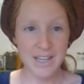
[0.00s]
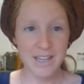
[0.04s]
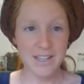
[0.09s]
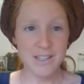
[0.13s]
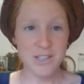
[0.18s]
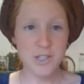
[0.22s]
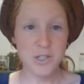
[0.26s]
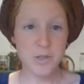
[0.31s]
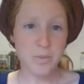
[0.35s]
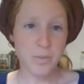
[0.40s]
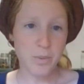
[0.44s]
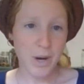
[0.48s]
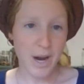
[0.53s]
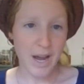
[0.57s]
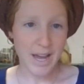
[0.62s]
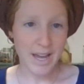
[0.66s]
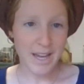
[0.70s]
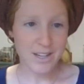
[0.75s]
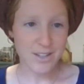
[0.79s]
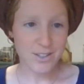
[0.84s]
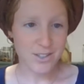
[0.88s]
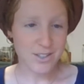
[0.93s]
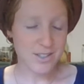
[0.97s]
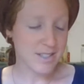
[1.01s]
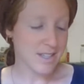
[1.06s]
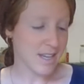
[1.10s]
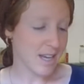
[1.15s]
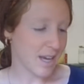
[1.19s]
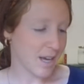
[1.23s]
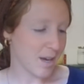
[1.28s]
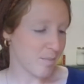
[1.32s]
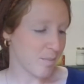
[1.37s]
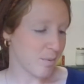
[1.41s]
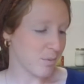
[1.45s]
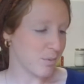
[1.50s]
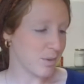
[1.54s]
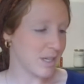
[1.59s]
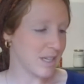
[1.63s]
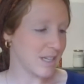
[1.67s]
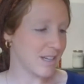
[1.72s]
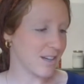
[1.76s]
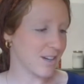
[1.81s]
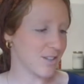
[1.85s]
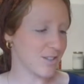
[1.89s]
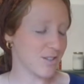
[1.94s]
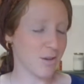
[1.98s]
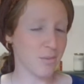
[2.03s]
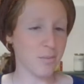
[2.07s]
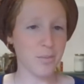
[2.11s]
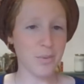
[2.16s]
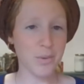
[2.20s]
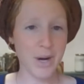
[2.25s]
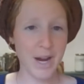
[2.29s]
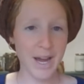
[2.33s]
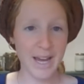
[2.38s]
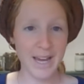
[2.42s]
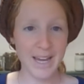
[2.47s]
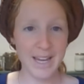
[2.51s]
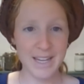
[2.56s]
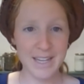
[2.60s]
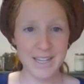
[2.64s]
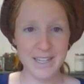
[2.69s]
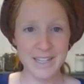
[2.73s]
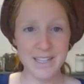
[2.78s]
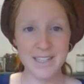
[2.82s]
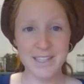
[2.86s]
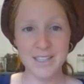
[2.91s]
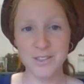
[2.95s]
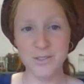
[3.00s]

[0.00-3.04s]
spread or dip. We eat ours on bread.